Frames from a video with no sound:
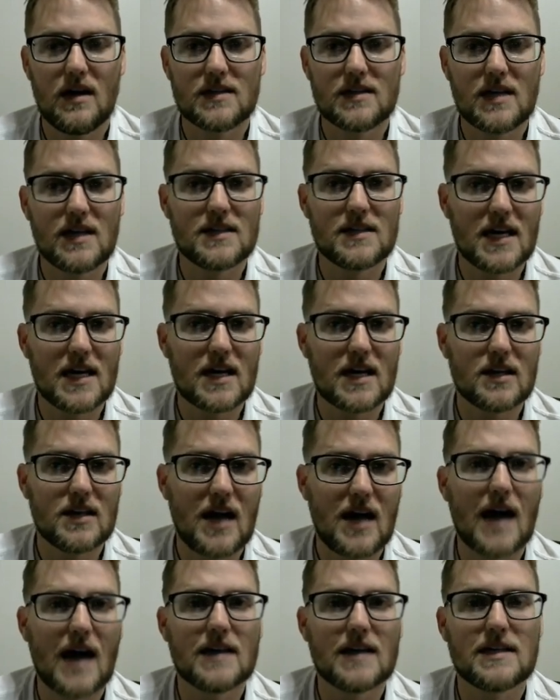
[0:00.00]
take a
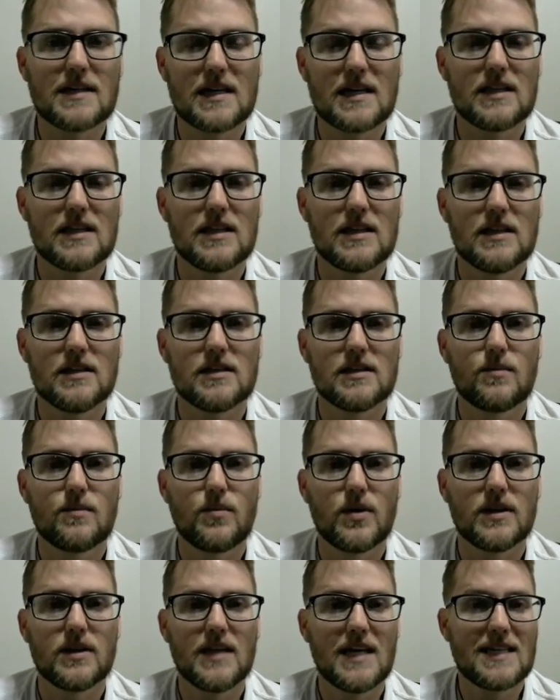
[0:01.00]
lot to get these,
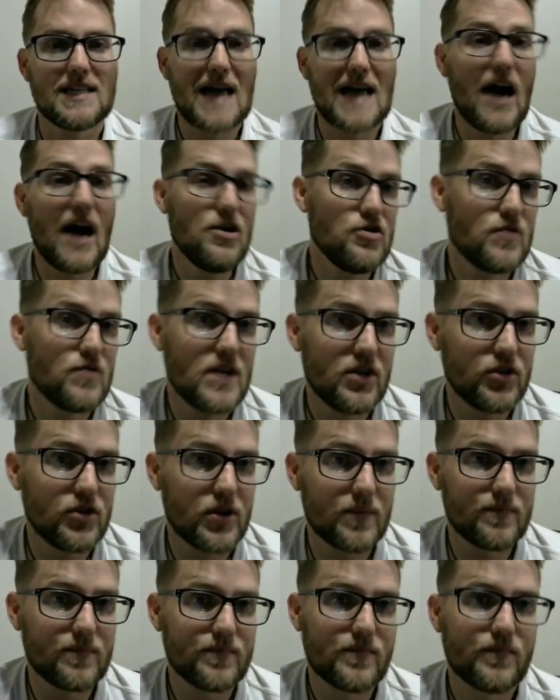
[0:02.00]
but that's how you get them.
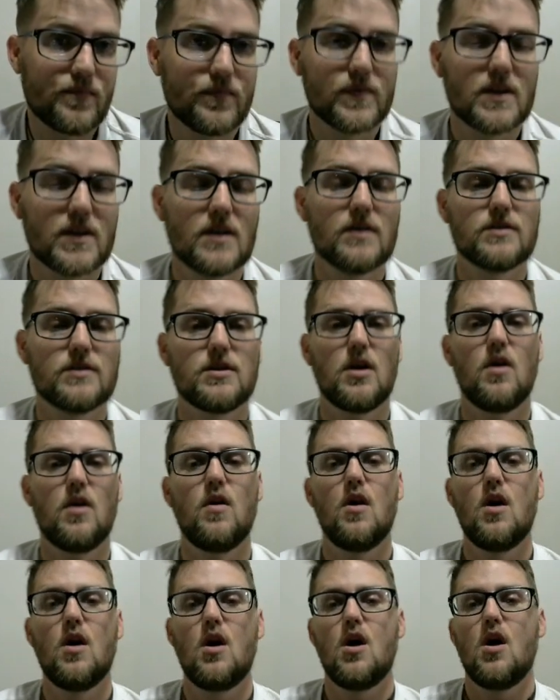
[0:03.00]
So
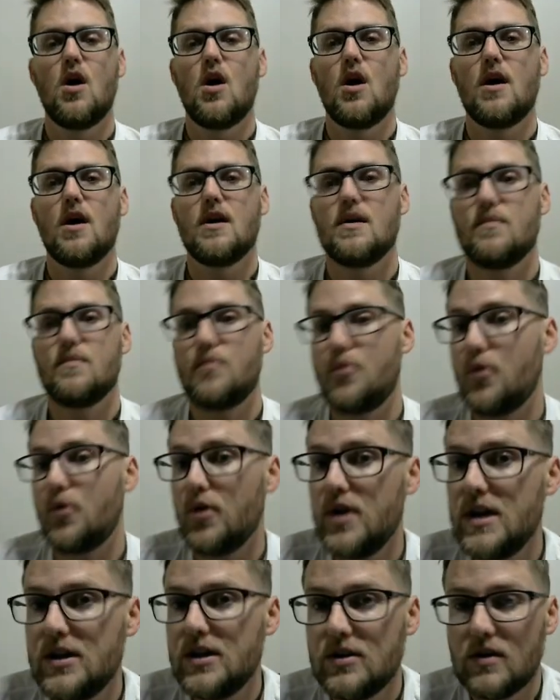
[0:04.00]

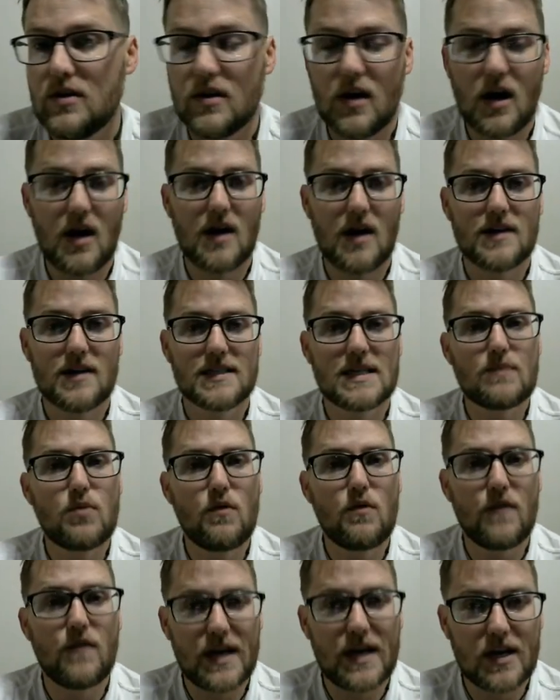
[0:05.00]
pretty simple
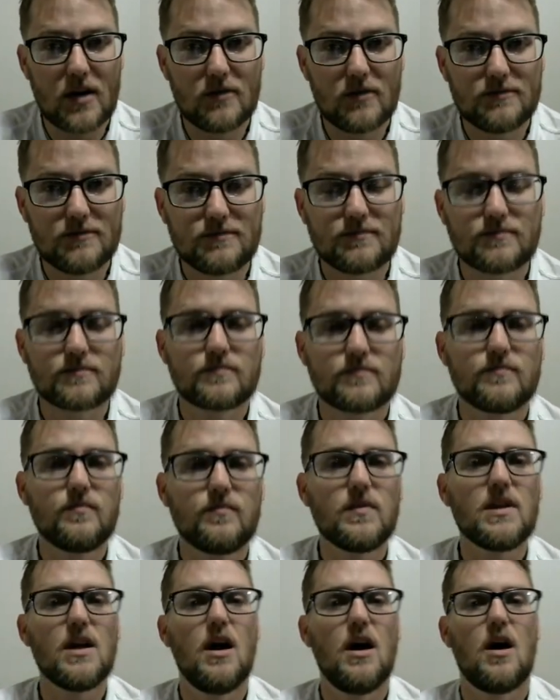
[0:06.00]
video.
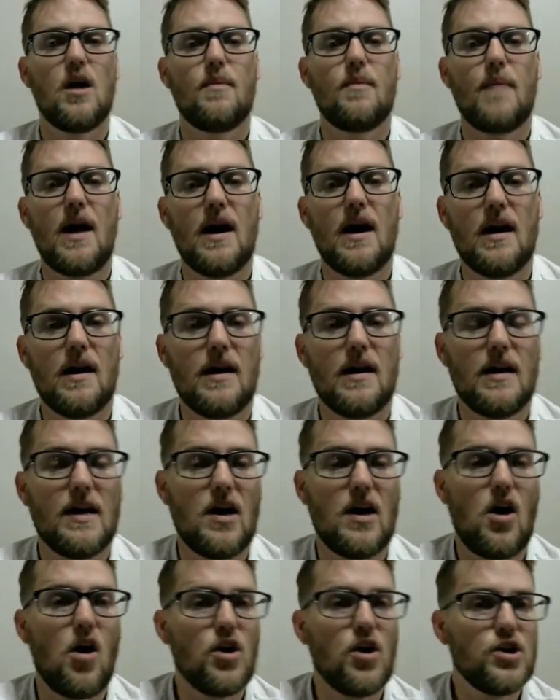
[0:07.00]
Um,
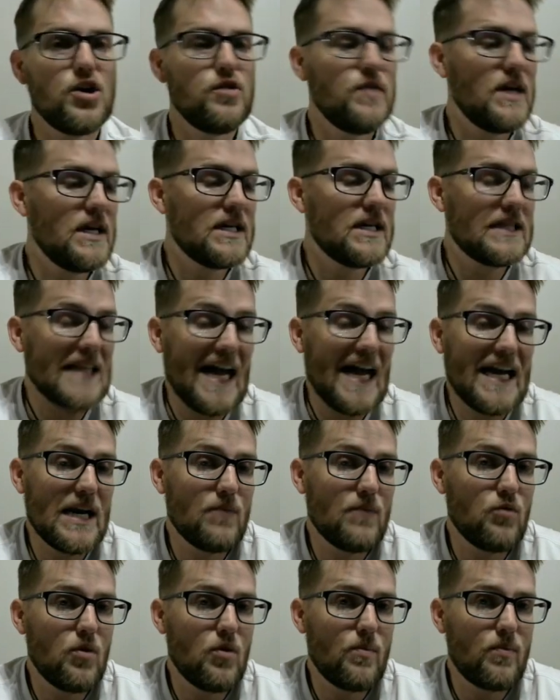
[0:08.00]
all you need is that
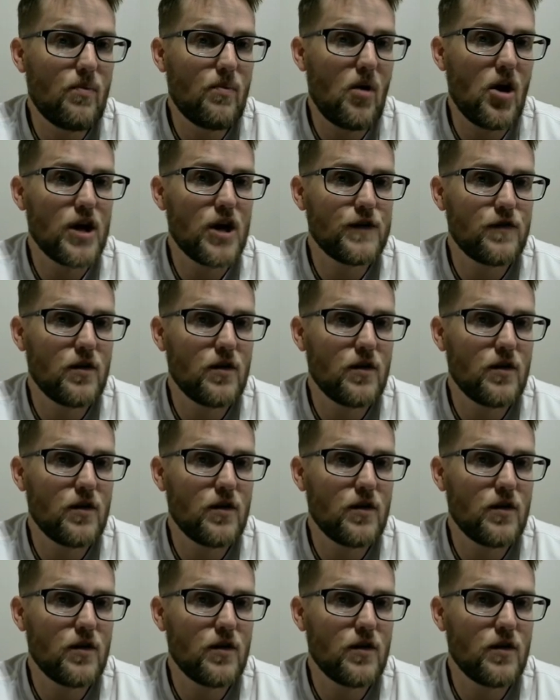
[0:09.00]
number of parts